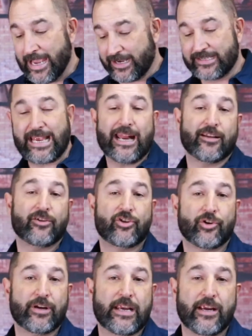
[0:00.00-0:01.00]
Excited that
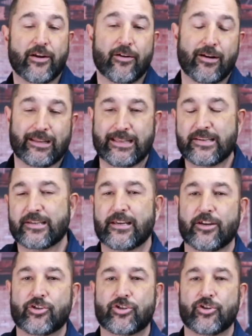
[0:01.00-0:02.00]
you're here
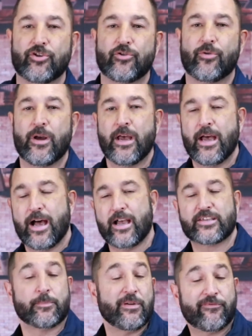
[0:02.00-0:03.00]
listening to uh,
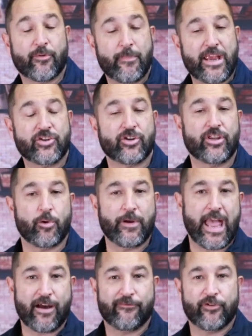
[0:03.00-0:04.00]
some information that
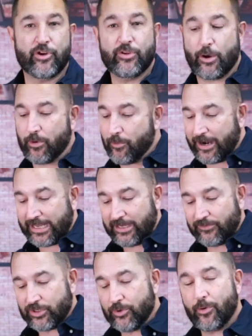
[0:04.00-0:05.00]
we have for you that we want to
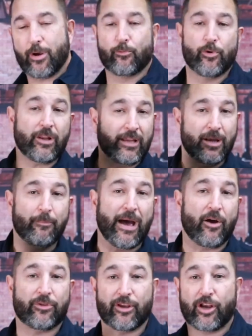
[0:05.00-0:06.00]
give to you, really
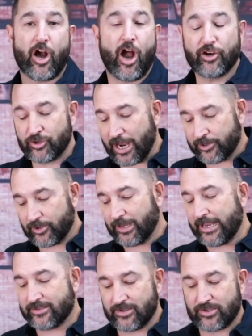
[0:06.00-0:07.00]
about the Contractor
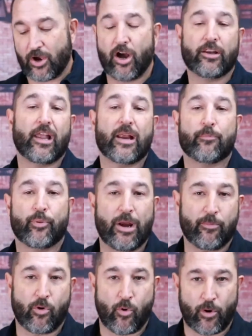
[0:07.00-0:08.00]
License online
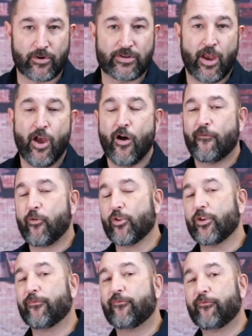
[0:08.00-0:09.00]
prep course for
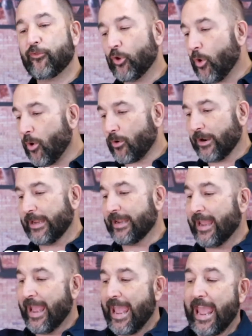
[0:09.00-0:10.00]
the
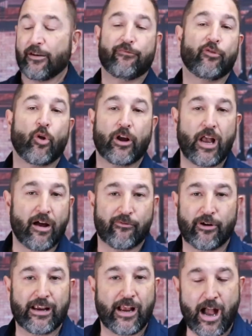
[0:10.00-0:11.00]
flooring and floor
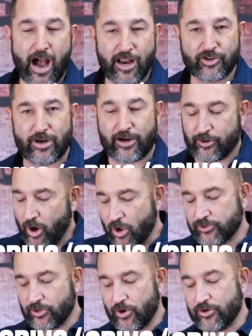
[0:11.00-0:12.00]
covering contractor,
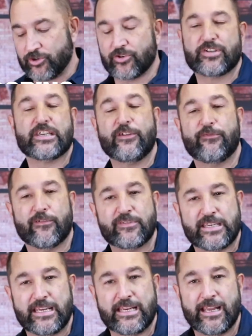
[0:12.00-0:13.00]
also known as your
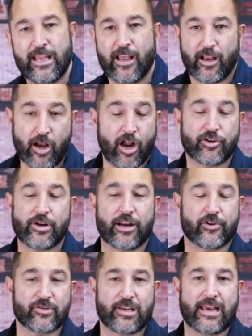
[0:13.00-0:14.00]
C15
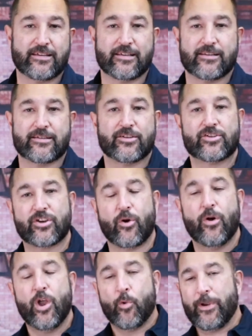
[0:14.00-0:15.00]
contractor's license. And
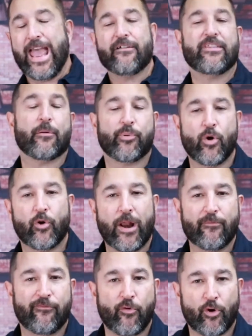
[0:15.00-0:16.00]
so we have that
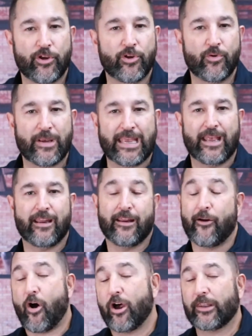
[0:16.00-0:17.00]
program for you in
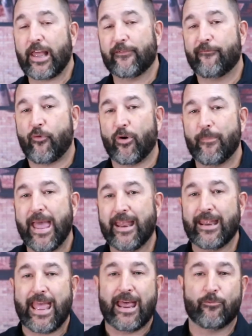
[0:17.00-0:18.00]
an online
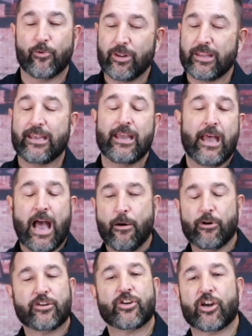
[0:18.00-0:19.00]
format. And really, I
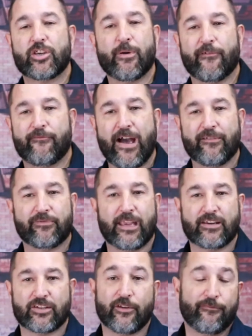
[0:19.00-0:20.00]
want to talk to you about five
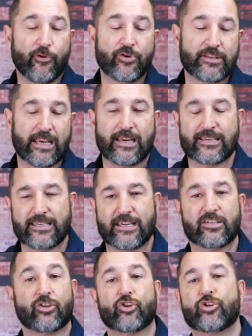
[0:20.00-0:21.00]
things. And the first thing is
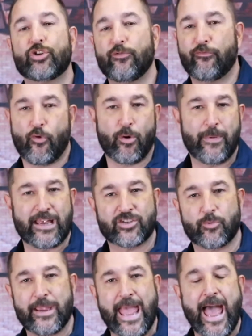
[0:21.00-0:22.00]
this the two
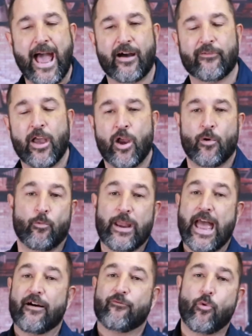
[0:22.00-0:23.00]
formats we have
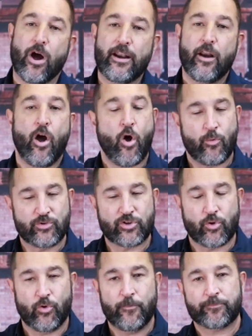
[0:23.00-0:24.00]
we have one
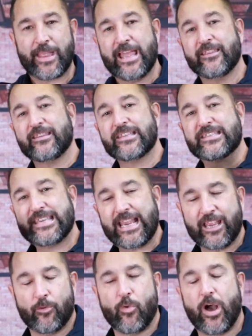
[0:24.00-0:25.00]
homeschool, and then the
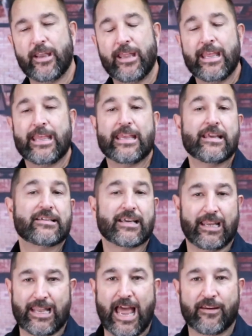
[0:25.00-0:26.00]
second one
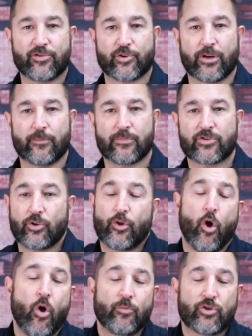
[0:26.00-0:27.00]
is live stream. So
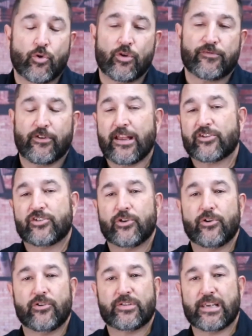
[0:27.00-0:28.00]
the homeschool is for that
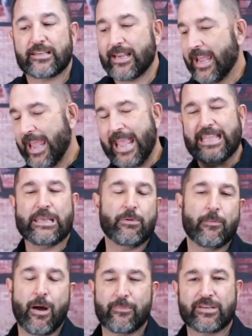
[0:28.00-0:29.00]
student who says, hey, give
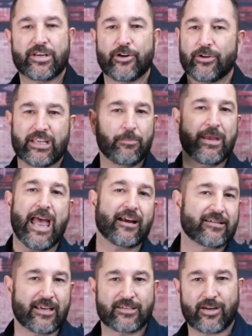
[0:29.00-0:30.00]
me my material, give me
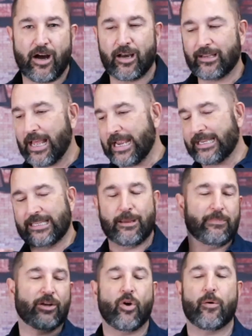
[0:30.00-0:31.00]
access to online,
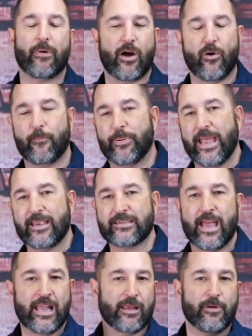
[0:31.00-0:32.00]
let me go at my own
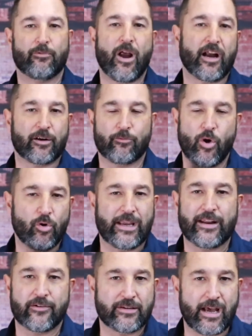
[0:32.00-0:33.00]
pace, let me rock and roll,
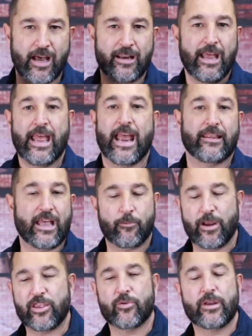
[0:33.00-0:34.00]
get her done, and
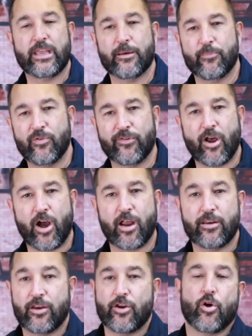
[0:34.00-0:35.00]
that way you can get moving
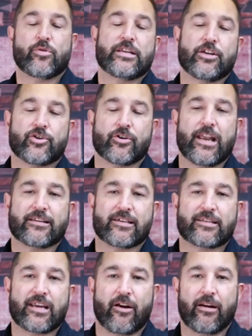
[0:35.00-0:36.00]
on. No teacher
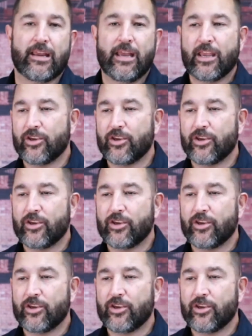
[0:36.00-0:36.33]
necessary.